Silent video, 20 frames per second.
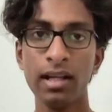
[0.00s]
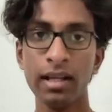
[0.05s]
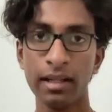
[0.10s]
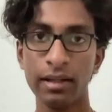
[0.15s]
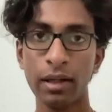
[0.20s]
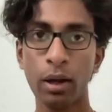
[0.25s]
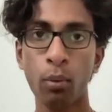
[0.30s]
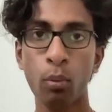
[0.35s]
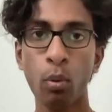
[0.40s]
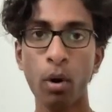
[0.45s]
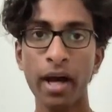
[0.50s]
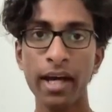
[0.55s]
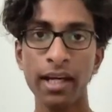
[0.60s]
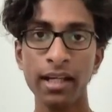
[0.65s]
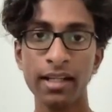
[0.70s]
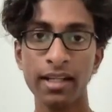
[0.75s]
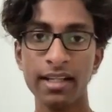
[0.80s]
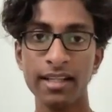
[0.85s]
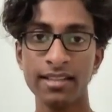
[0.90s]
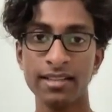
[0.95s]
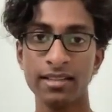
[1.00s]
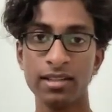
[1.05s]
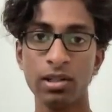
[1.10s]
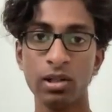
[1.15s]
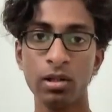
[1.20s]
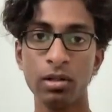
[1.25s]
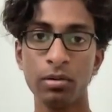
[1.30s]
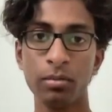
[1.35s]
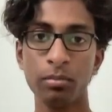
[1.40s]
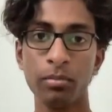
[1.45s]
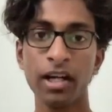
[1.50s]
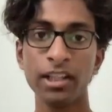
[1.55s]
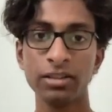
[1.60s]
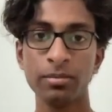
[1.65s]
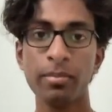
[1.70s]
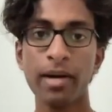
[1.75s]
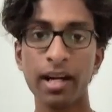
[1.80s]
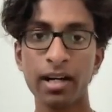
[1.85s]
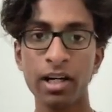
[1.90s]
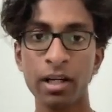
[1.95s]
Now white is still much
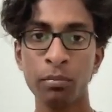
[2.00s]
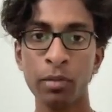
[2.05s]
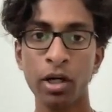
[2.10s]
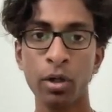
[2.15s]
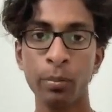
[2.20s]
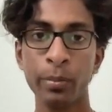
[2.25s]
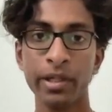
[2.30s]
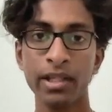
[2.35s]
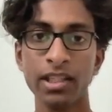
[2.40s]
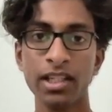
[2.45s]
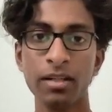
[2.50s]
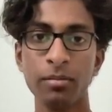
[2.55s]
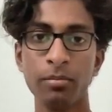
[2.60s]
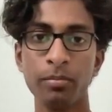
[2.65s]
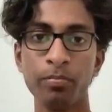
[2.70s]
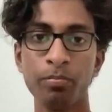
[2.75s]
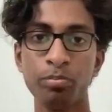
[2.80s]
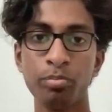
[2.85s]
better in my opinion,